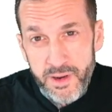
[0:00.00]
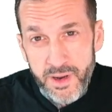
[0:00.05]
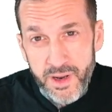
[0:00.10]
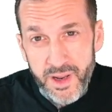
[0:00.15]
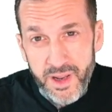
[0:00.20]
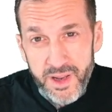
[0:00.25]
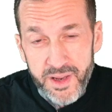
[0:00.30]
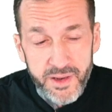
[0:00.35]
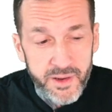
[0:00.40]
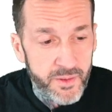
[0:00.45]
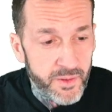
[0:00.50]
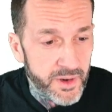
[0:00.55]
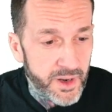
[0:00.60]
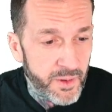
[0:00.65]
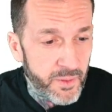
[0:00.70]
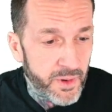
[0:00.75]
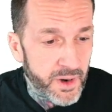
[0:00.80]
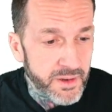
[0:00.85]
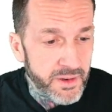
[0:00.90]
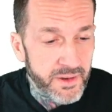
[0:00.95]
I hate you and
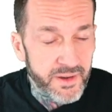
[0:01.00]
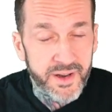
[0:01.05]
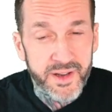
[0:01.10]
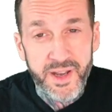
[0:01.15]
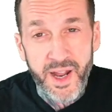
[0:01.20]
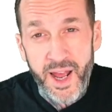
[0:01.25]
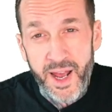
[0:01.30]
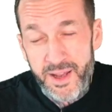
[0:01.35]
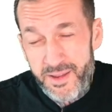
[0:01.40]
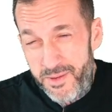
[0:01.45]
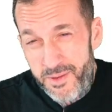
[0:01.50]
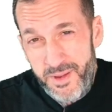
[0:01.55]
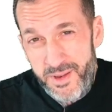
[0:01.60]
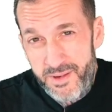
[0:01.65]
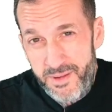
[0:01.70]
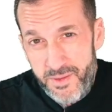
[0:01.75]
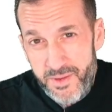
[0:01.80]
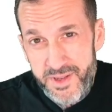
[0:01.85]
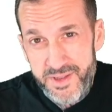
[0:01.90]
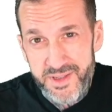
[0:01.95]
I want you to die. You
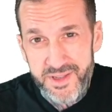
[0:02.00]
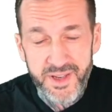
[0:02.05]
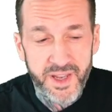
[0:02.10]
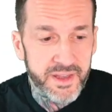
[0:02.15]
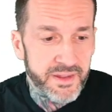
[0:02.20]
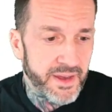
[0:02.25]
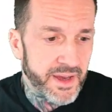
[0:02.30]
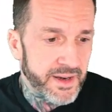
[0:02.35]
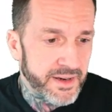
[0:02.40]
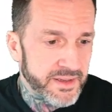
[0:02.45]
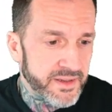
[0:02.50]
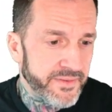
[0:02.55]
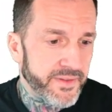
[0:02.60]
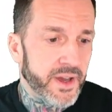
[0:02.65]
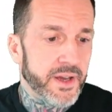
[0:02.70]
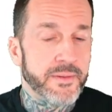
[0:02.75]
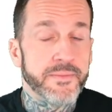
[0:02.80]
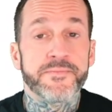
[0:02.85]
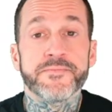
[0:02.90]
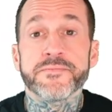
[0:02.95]
can, you can say that. It's
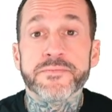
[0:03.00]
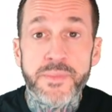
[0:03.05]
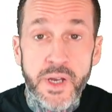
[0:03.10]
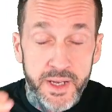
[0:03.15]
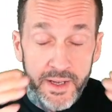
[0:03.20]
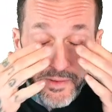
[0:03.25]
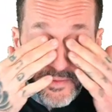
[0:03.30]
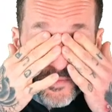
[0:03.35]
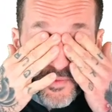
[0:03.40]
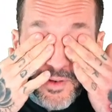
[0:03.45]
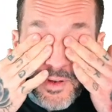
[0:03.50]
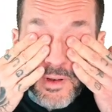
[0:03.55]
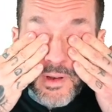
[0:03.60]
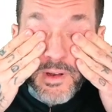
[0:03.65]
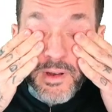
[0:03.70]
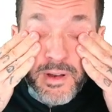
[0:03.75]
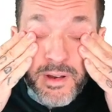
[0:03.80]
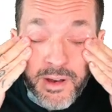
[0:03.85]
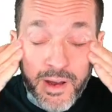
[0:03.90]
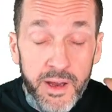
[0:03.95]
fine. I have,
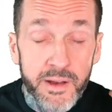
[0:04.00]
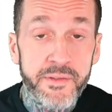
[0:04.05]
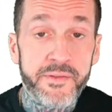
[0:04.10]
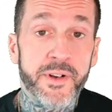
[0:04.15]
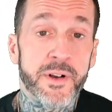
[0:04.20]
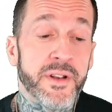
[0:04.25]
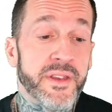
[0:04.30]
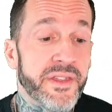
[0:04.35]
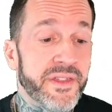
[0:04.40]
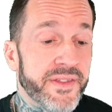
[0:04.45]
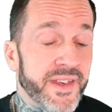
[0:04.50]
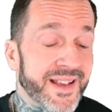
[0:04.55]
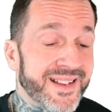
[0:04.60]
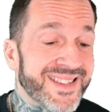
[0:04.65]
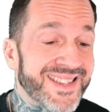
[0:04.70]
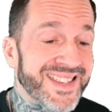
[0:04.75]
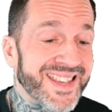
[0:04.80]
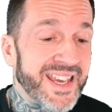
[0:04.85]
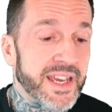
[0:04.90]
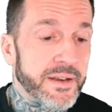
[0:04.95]
I have very thick
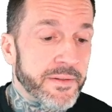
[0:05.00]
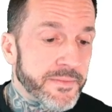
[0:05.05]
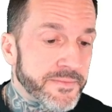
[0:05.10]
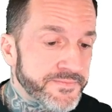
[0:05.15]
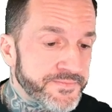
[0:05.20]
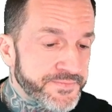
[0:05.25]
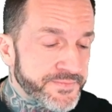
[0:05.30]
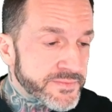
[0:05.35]
skin.